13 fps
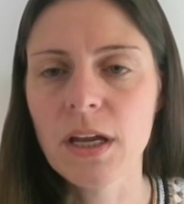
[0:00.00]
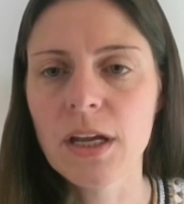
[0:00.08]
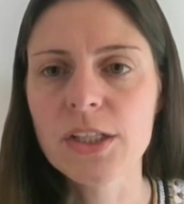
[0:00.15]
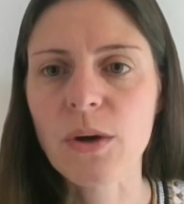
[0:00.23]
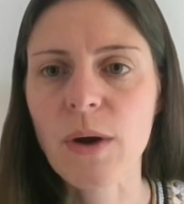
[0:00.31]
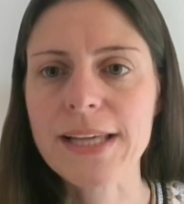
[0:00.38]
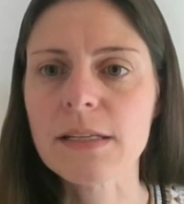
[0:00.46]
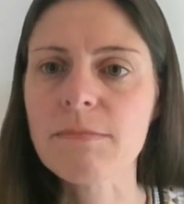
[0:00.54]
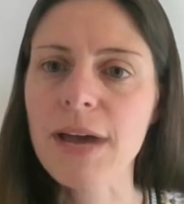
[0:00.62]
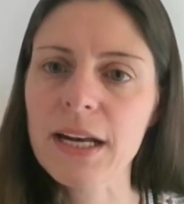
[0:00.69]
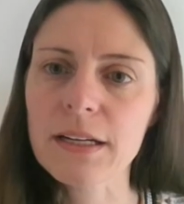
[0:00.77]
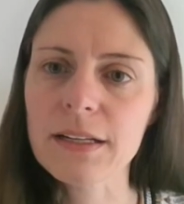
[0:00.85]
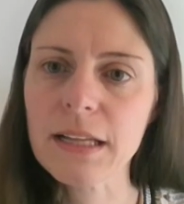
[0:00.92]
So as a
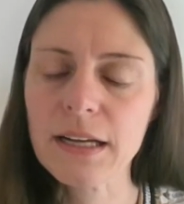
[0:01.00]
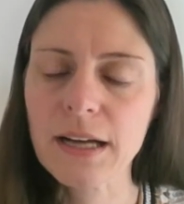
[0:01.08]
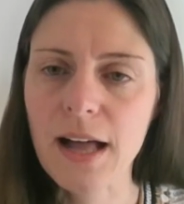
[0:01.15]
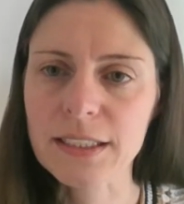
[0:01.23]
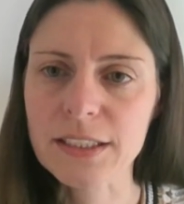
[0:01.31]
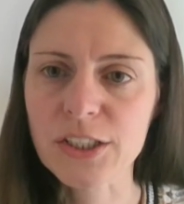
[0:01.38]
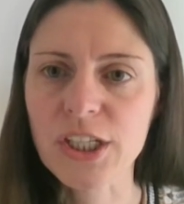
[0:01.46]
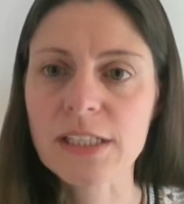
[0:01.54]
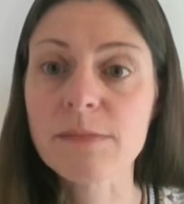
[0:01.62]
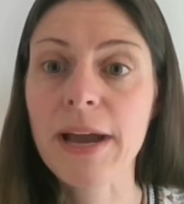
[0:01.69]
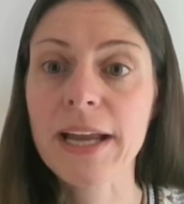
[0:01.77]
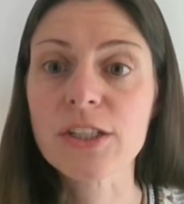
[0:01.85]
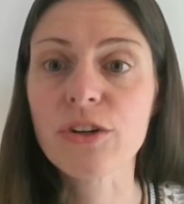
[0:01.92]
medical oncologist,
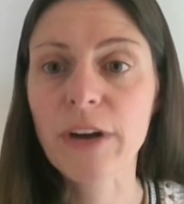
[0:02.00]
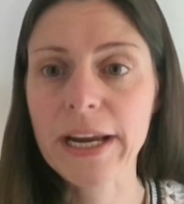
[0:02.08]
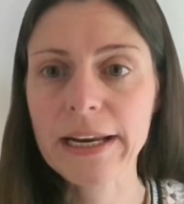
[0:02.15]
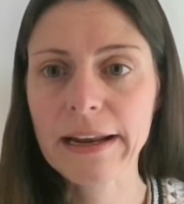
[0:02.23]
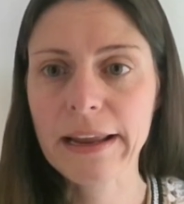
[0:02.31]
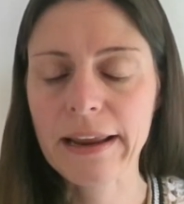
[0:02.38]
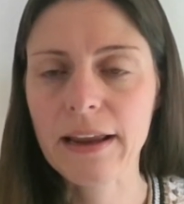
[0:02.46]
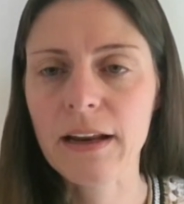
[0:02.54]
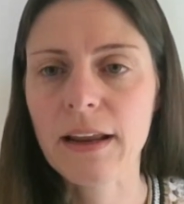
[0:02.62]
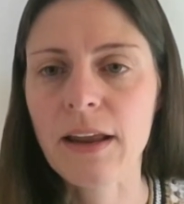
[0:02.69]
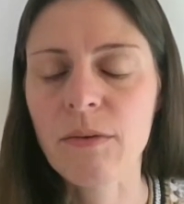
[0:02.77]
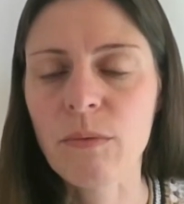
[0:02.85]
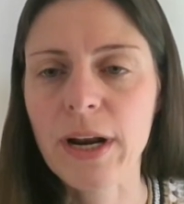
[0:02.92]
my training
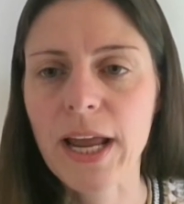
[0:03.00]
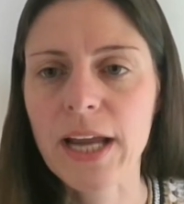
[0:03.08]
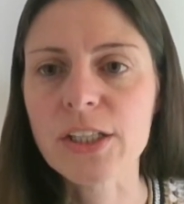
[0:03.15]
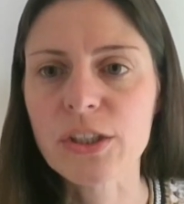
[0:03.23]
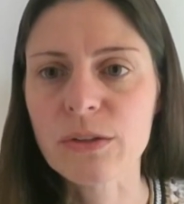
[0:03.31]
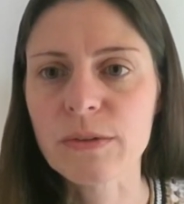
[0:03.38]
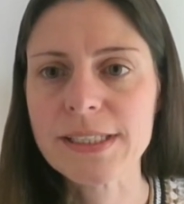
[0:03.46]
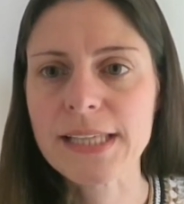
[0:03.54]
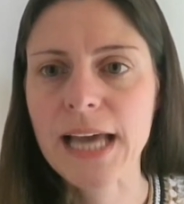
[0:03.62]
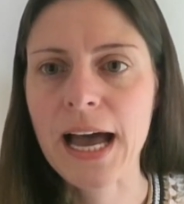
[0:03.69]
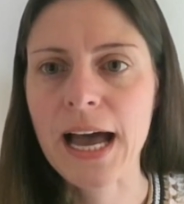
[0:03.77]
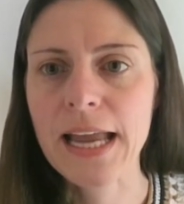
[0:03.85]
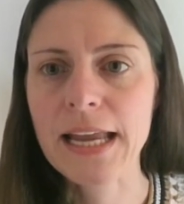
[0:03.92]
and, and what I do is
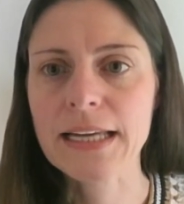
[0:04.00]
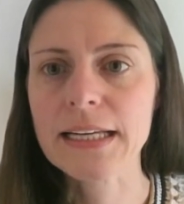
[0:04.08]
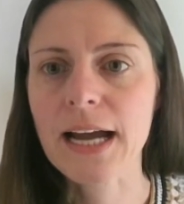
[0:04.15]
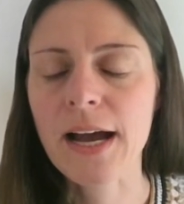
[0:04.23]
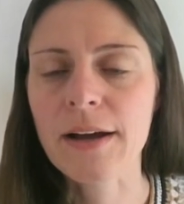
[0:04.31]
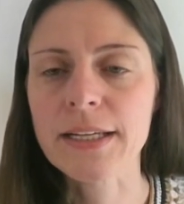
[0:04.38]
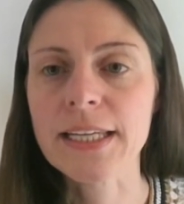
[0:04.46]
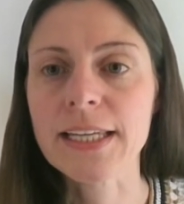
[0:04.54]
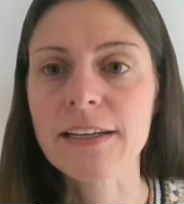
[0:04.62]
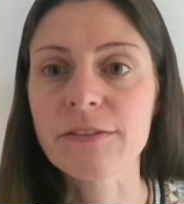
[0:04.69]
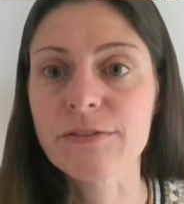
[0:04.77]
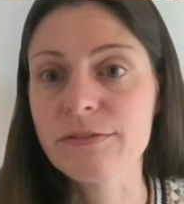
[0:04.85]
I uh, give